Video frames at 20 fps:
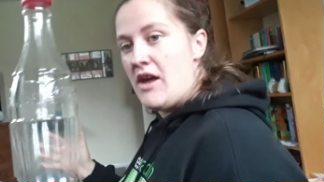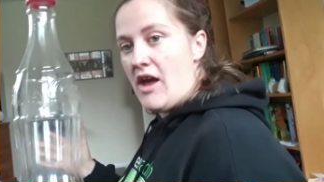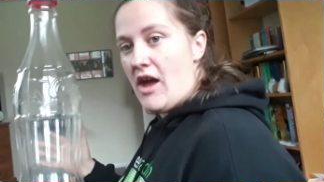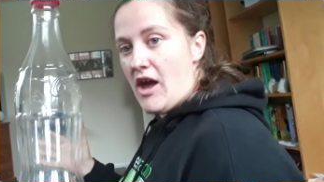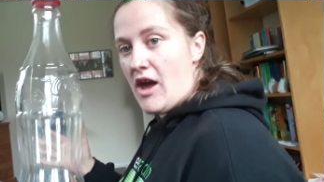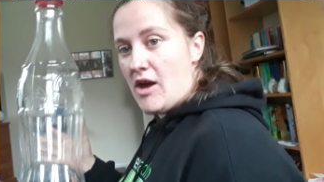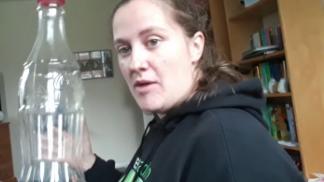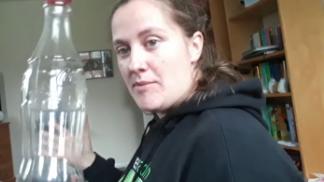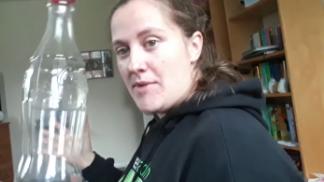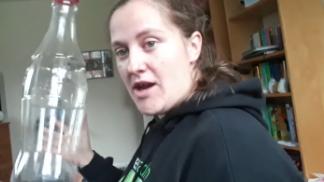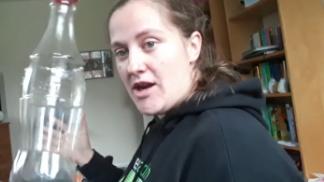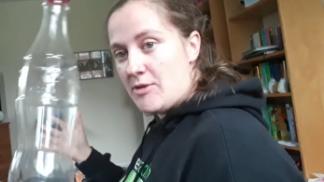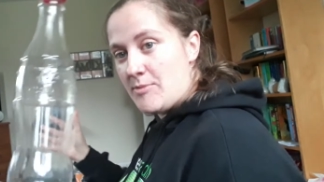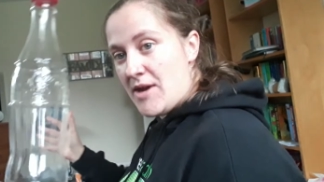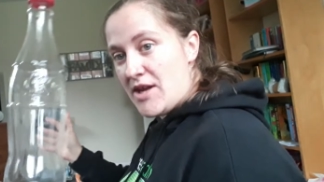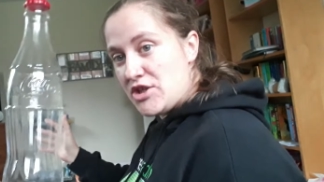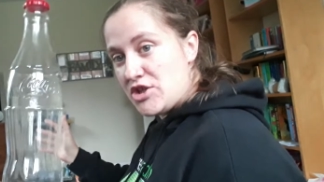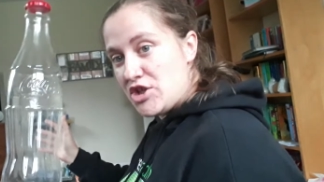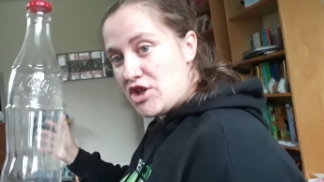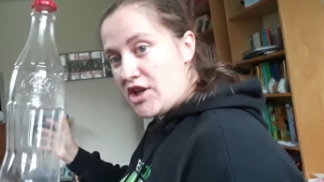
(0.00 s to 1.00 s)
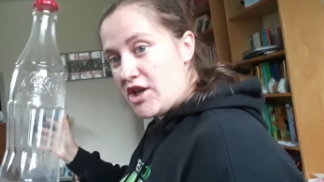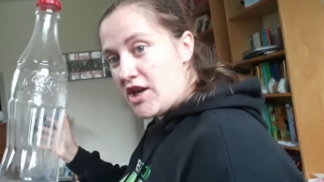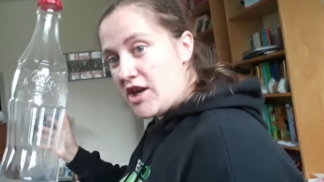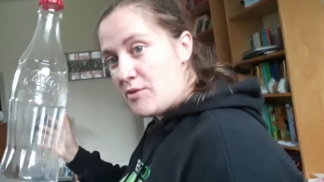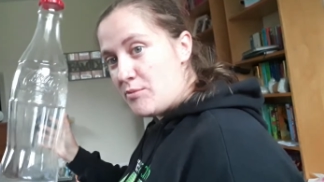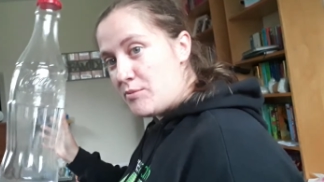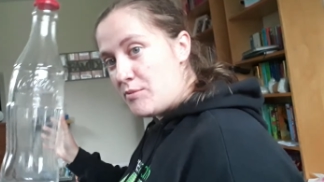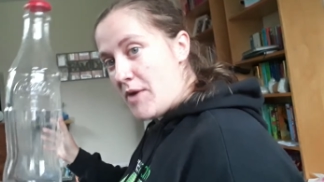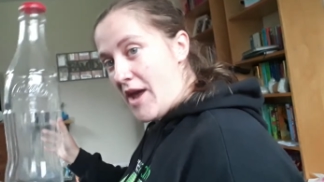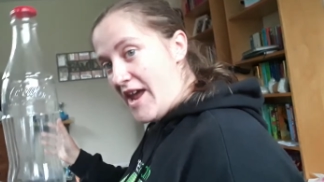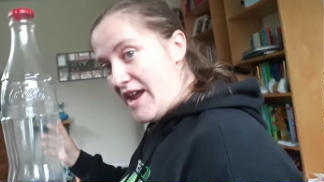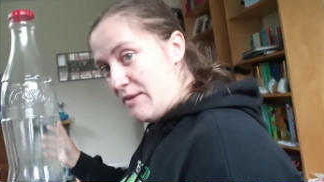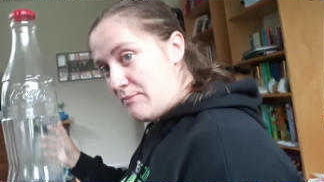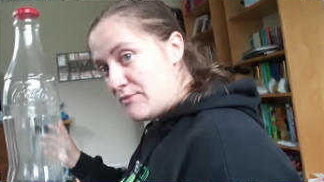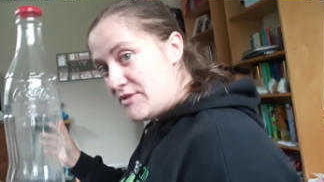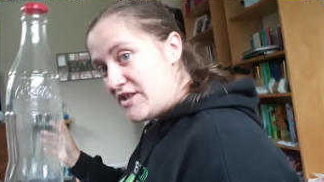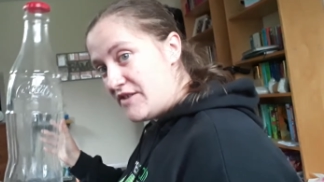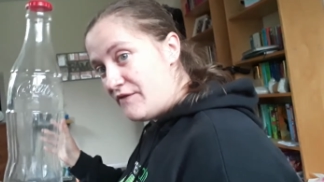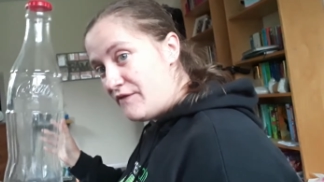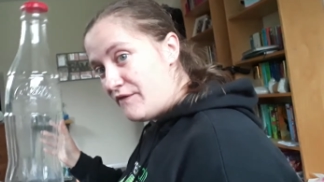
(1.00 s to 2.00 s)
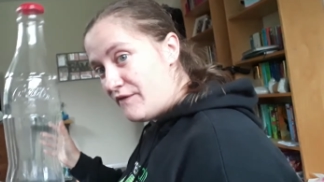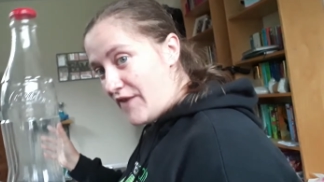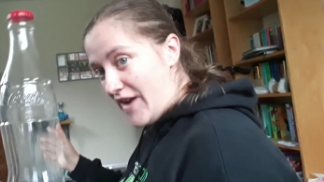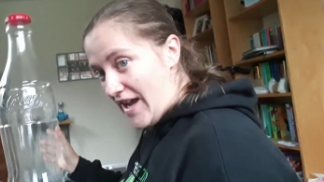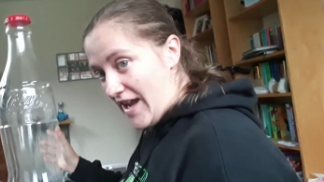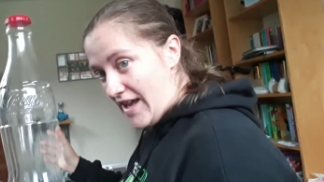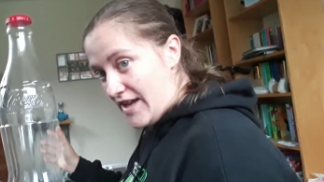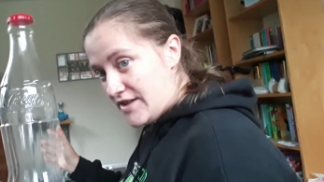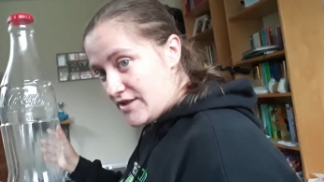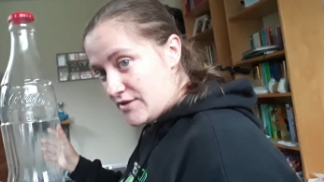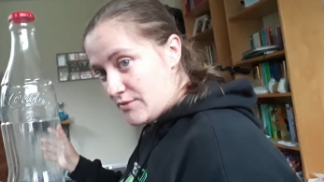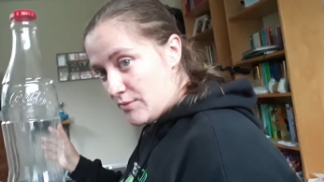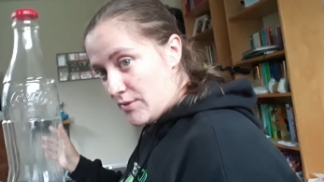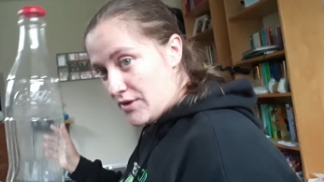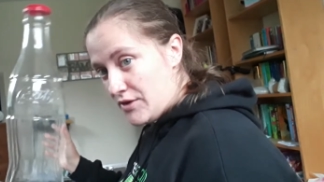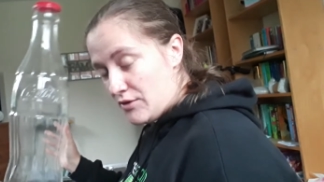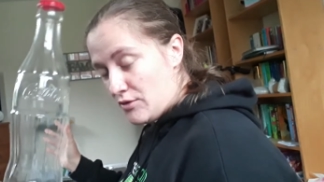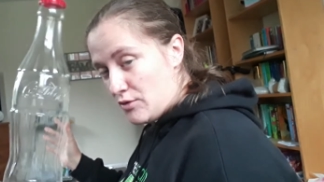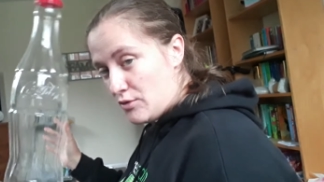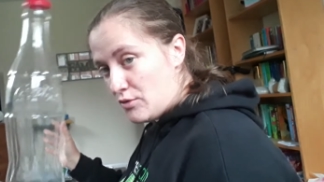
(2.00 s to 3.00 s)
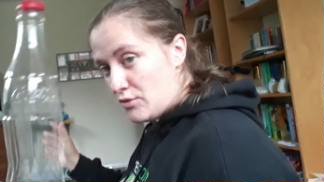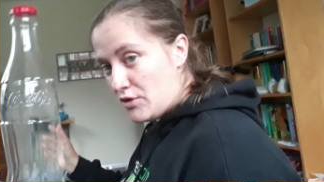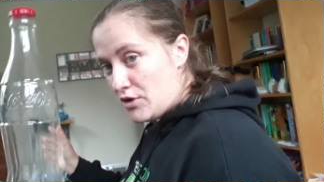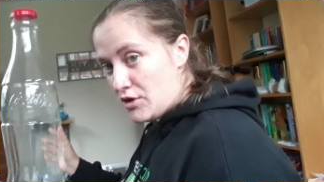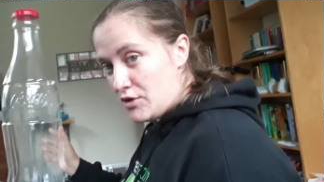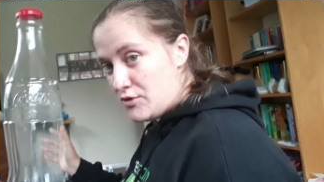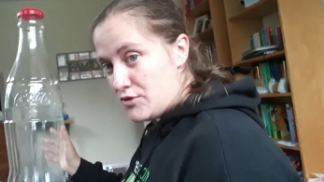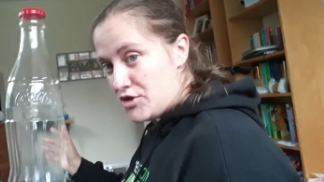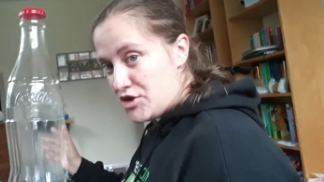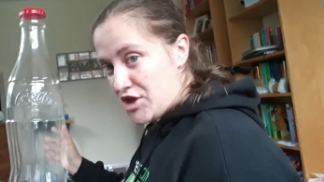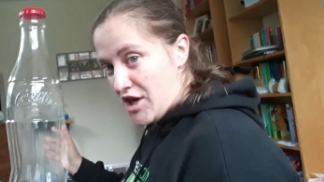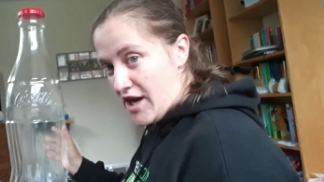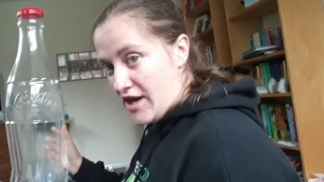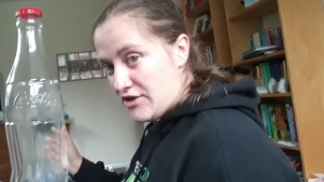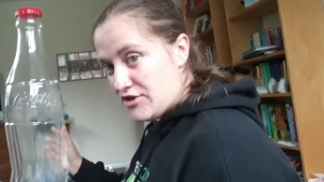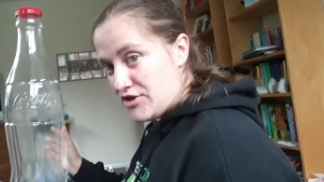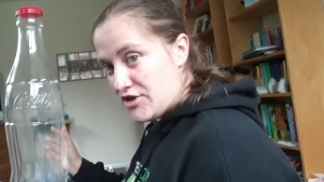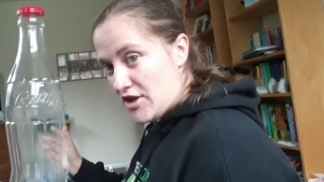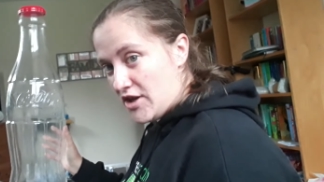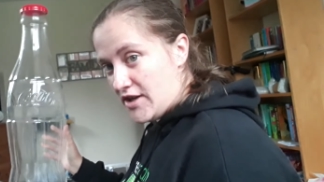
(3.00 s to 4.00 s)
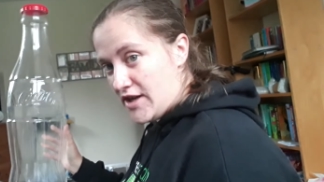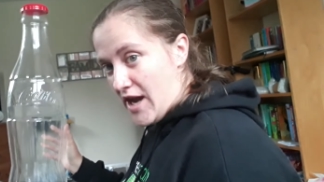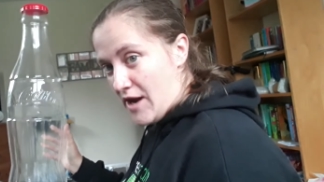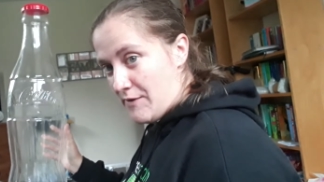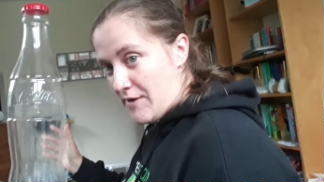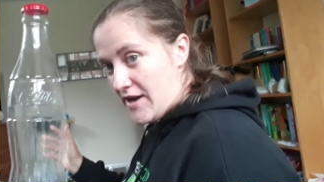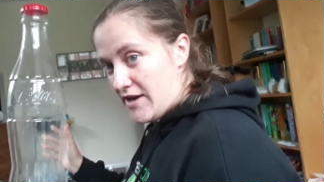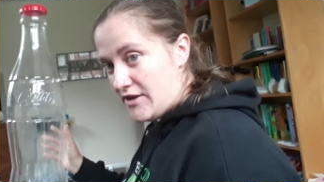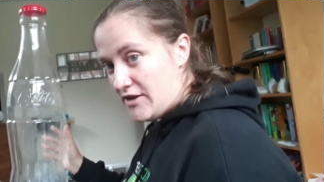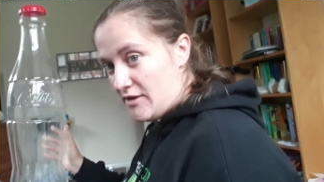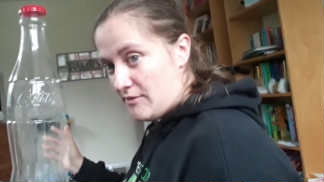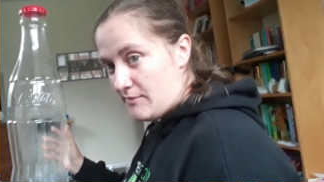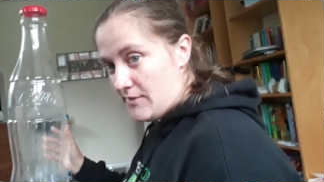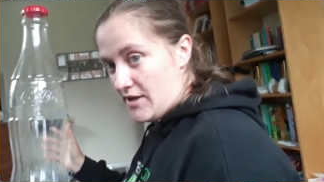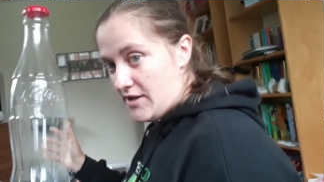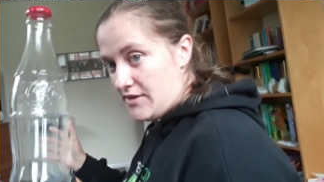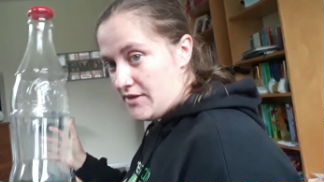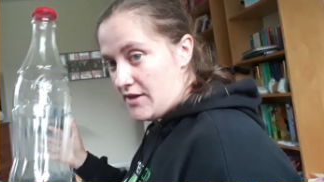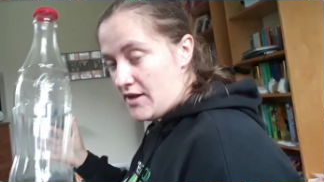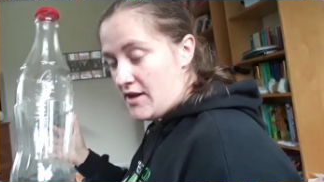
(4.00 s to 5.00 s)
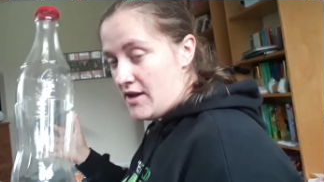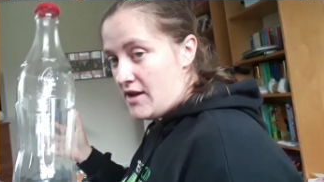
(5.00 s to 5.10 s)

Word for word: Um, and I'm actually going to aim to fill it with all the loose change that I now end up with.